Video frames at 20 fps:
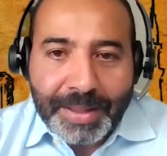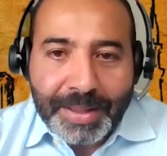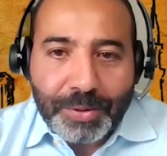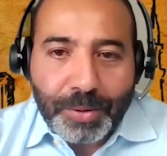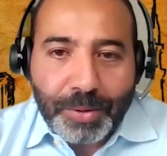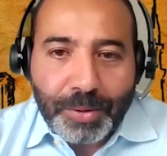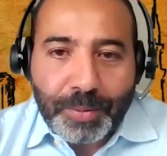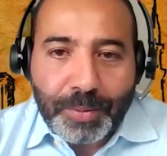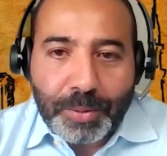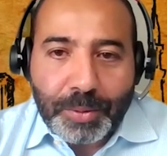
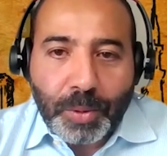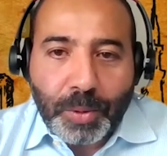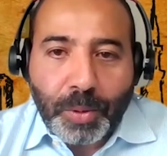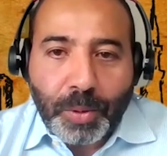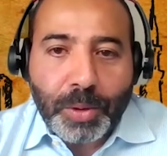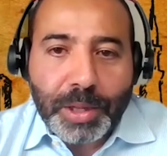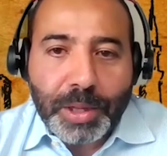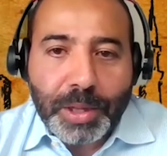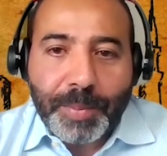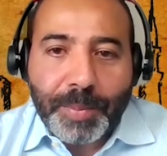So if we talk
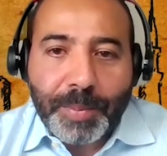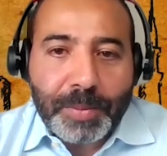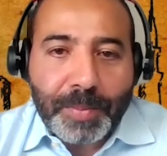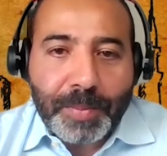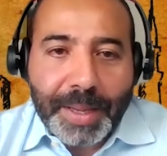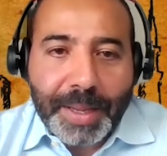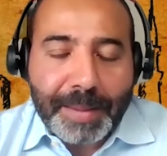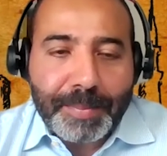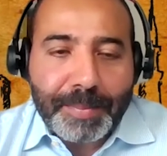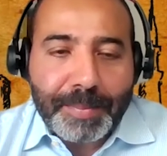only about
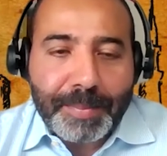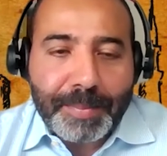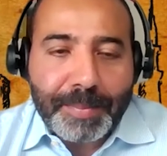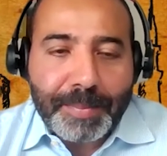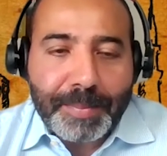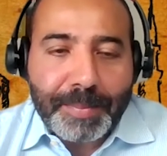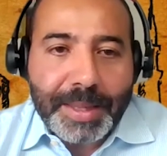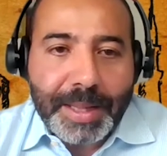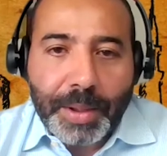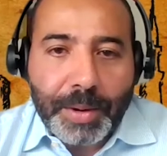Mecca and
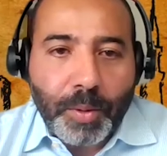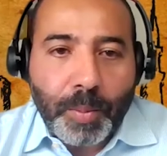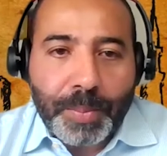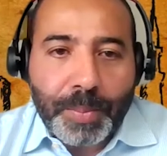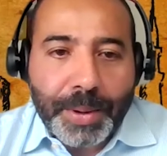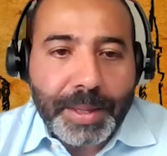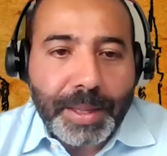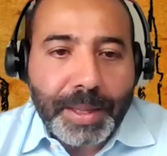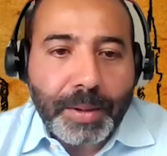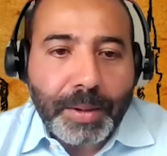Medina, we are
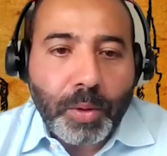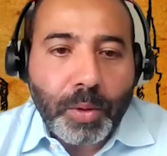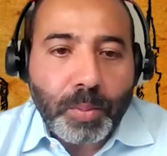operating